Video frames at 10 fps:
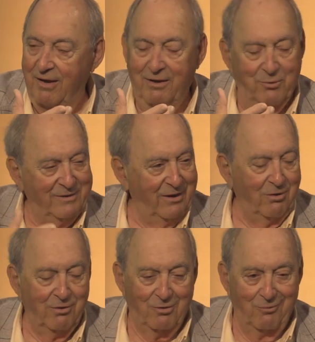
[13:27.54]
And what they
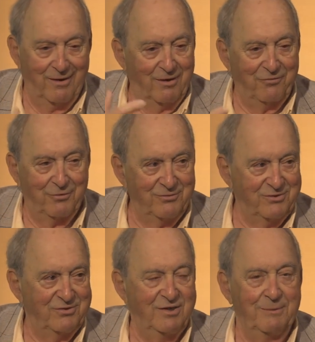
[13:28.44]
look around for
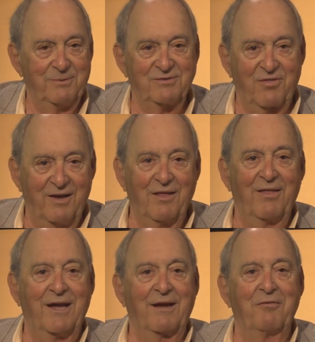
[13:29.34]
is the cheapest thing
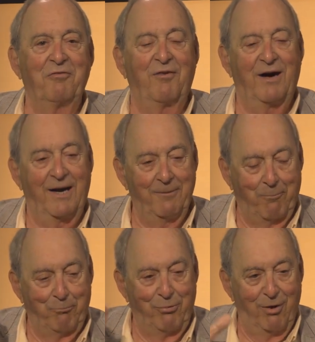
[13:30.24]
they can find,
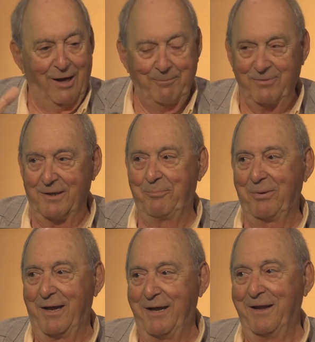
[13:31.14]
plop their
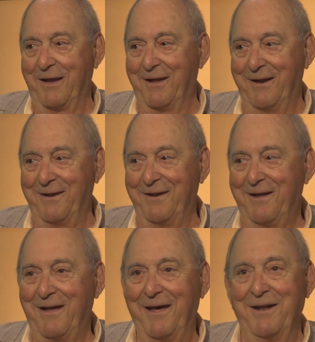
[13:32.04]
painting in it, yeah.
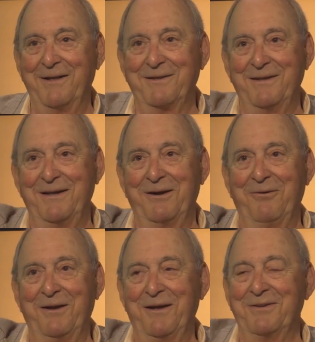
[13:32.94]
and it
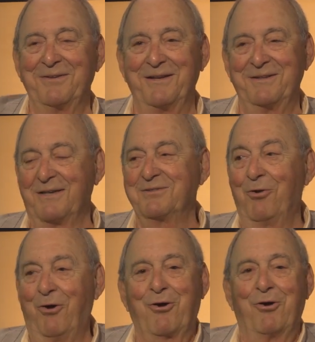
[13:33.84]
there it is. And it doesn't
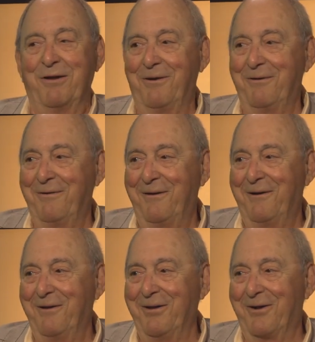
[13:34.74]
look good. Yeah.
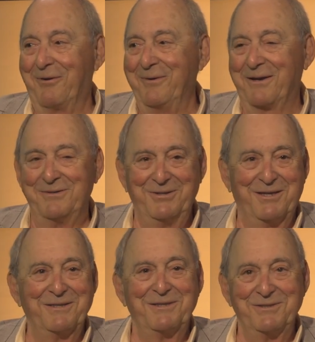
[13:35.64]
You know, because you
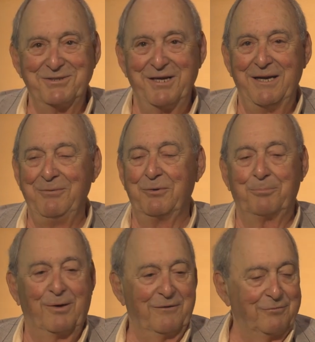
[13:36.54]
got this chain you
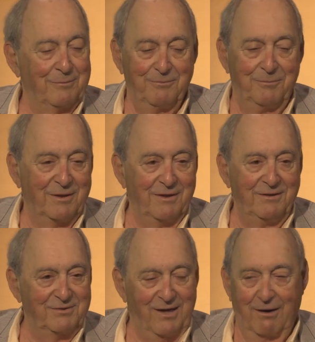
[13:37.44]
bought from
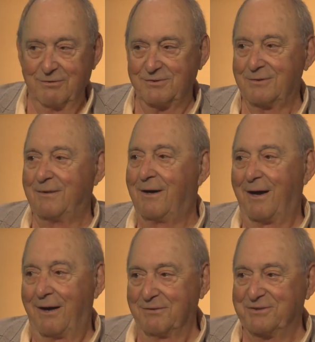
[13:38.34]
Millie's house
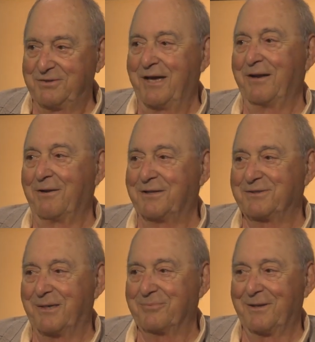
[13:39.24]
house sale or
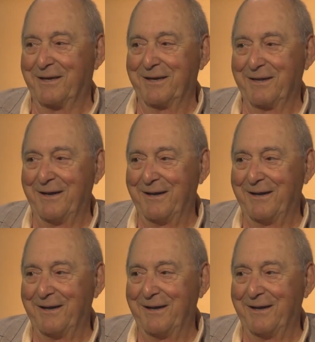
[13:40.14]
something. Well, like you